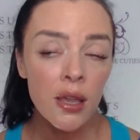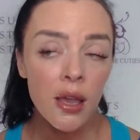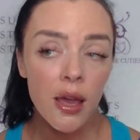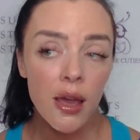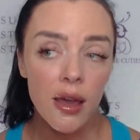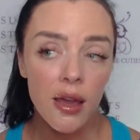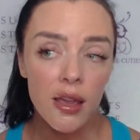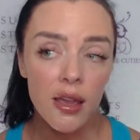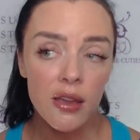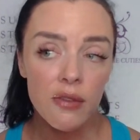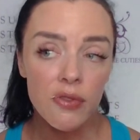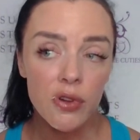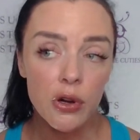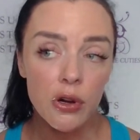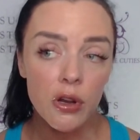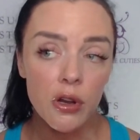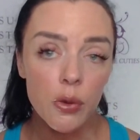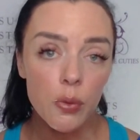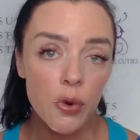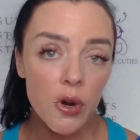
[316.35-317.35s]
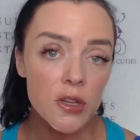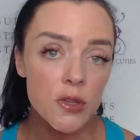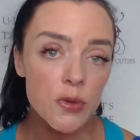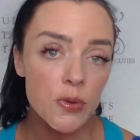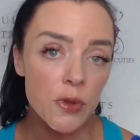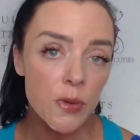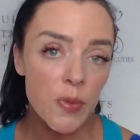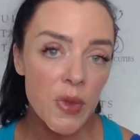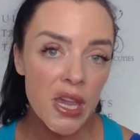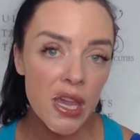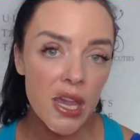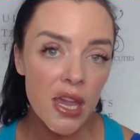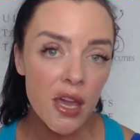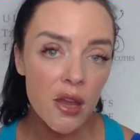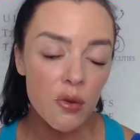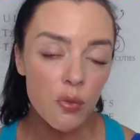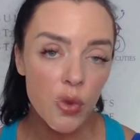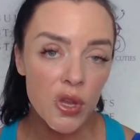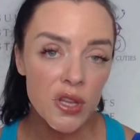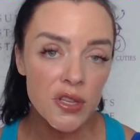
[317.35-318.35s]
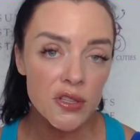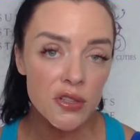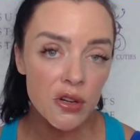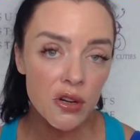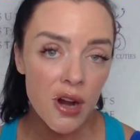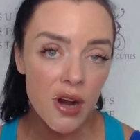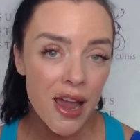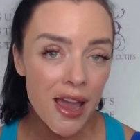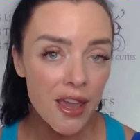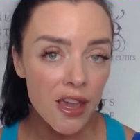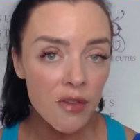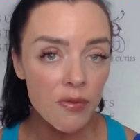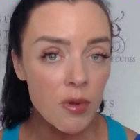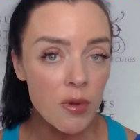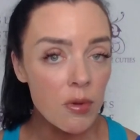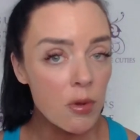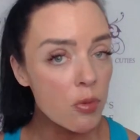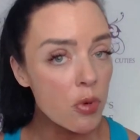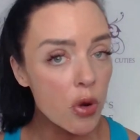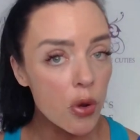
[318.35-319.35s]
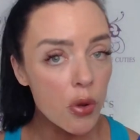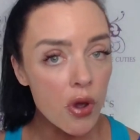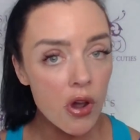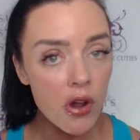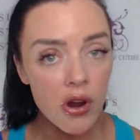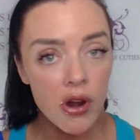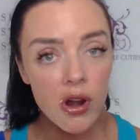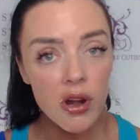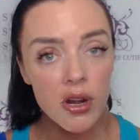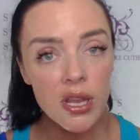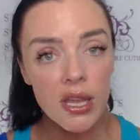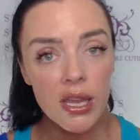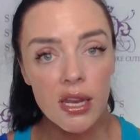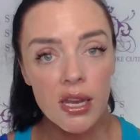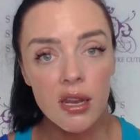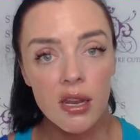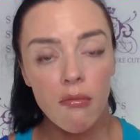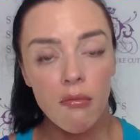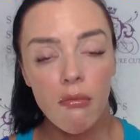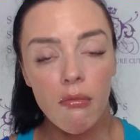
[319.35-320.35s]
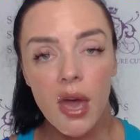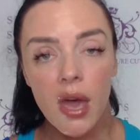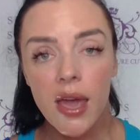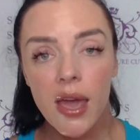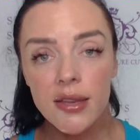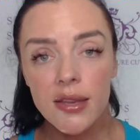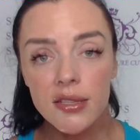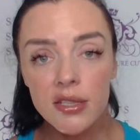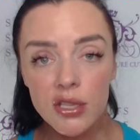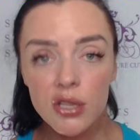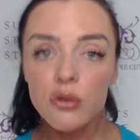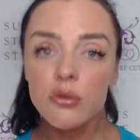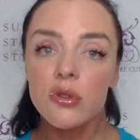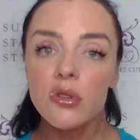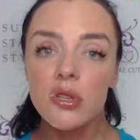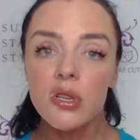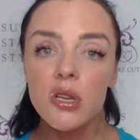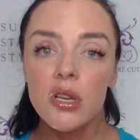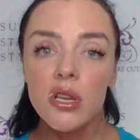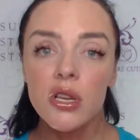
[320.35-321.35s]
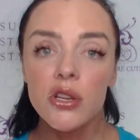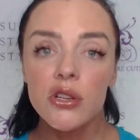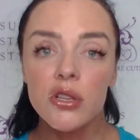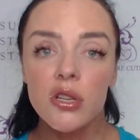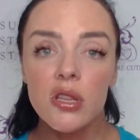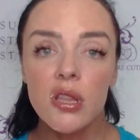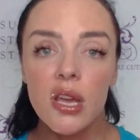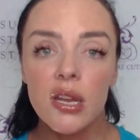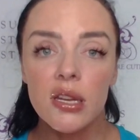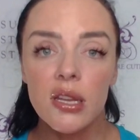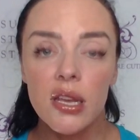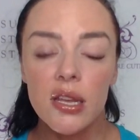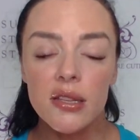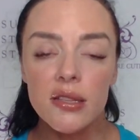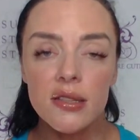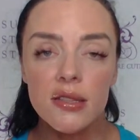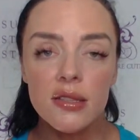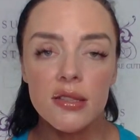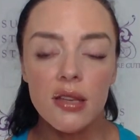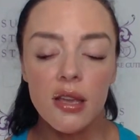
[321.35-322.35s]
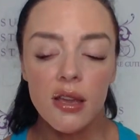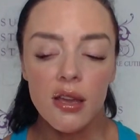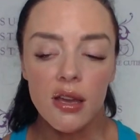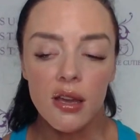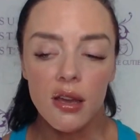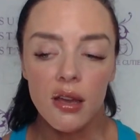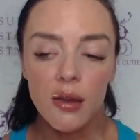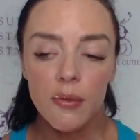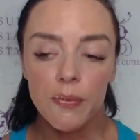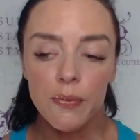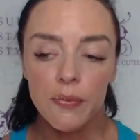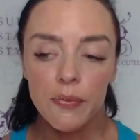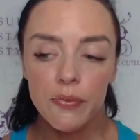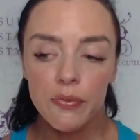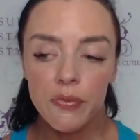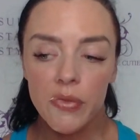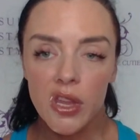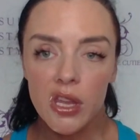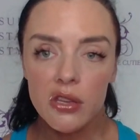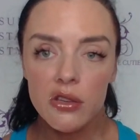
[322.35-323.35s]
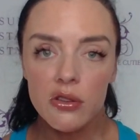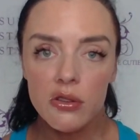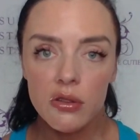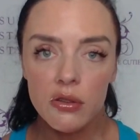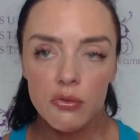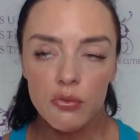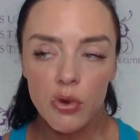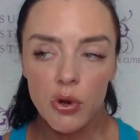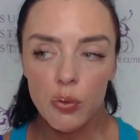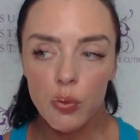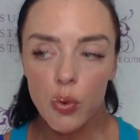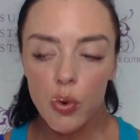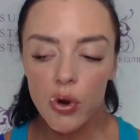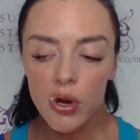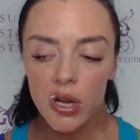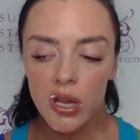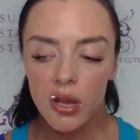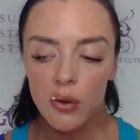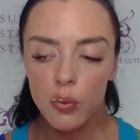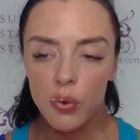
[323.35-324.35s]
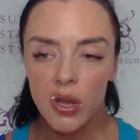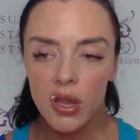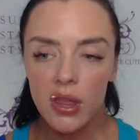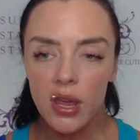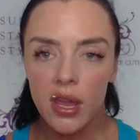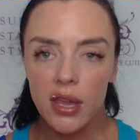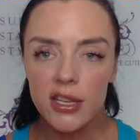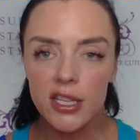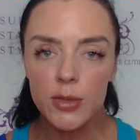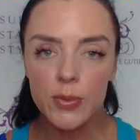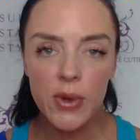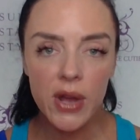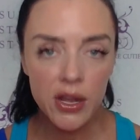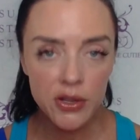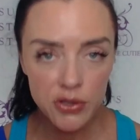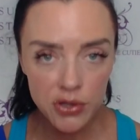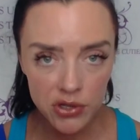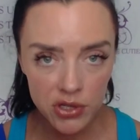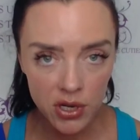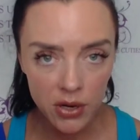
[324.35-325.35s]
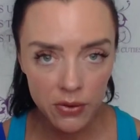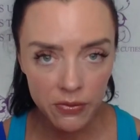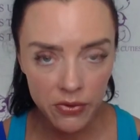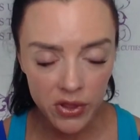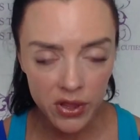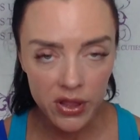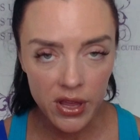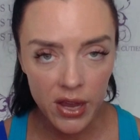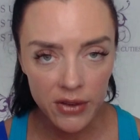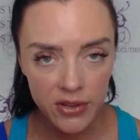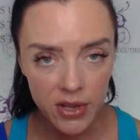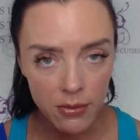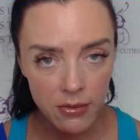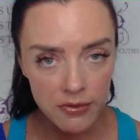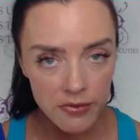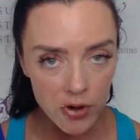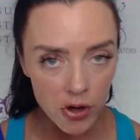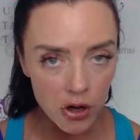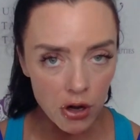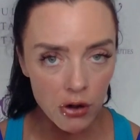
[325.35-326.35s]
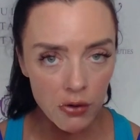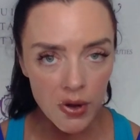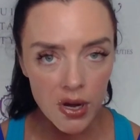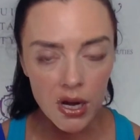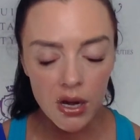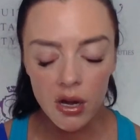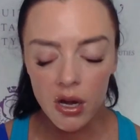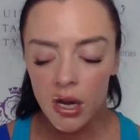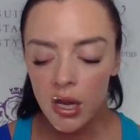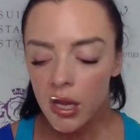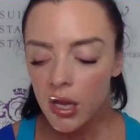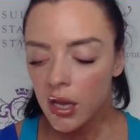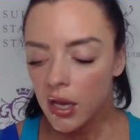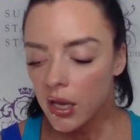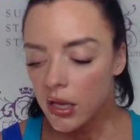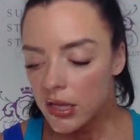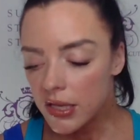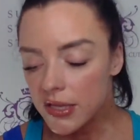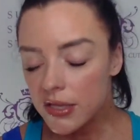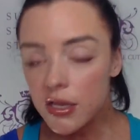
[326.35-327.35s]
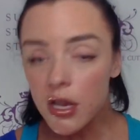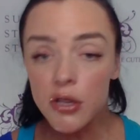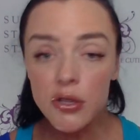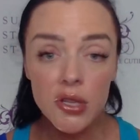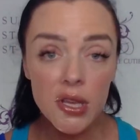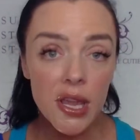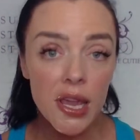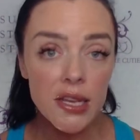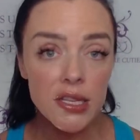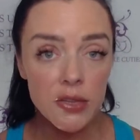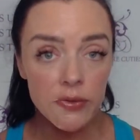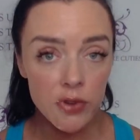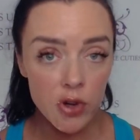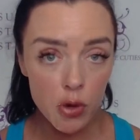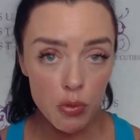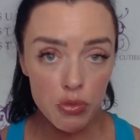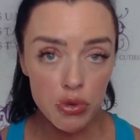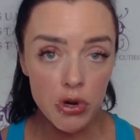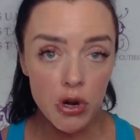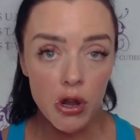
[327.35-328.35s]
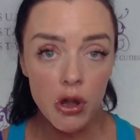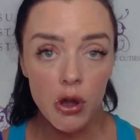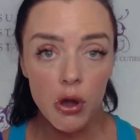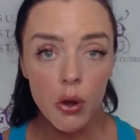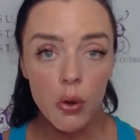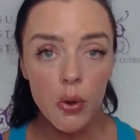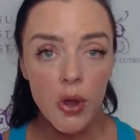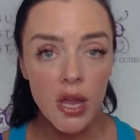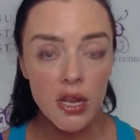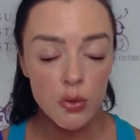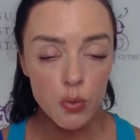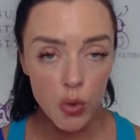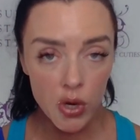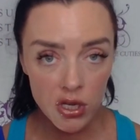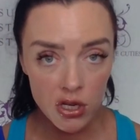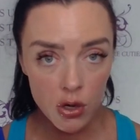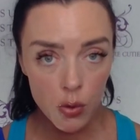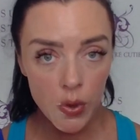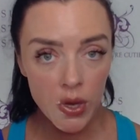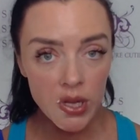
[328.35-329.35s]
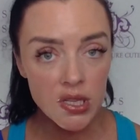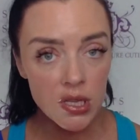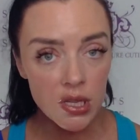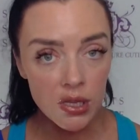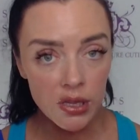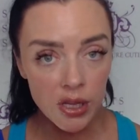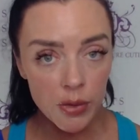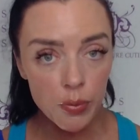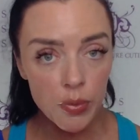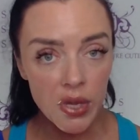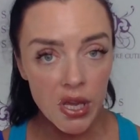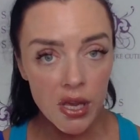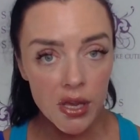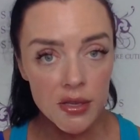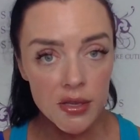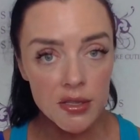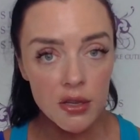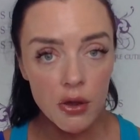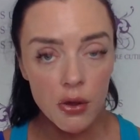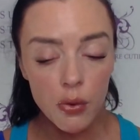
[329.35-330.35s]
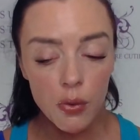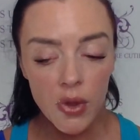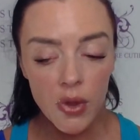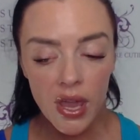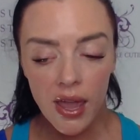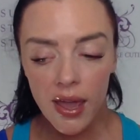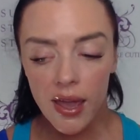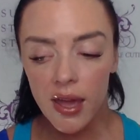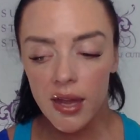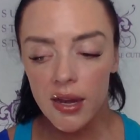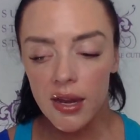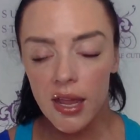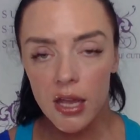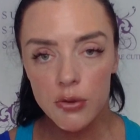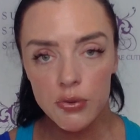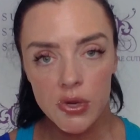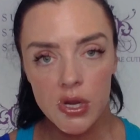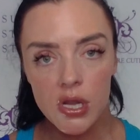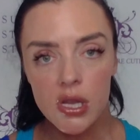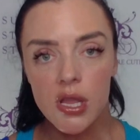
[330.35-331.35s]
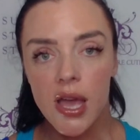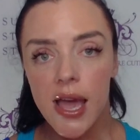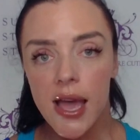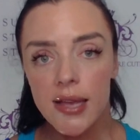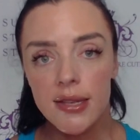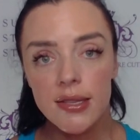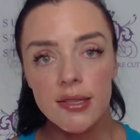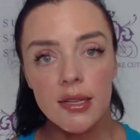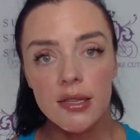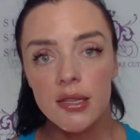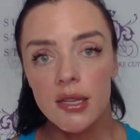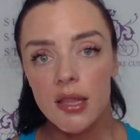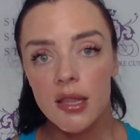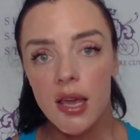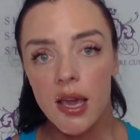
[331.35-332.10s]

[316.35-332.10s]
if a girl works with me and wins her IFBB Pro card in my suit, she then gets rewarded with a sponsorship for the lifetime of her career. This is also the case if you're a pro and win your way to the Olympia. So we had Andrea Glass that did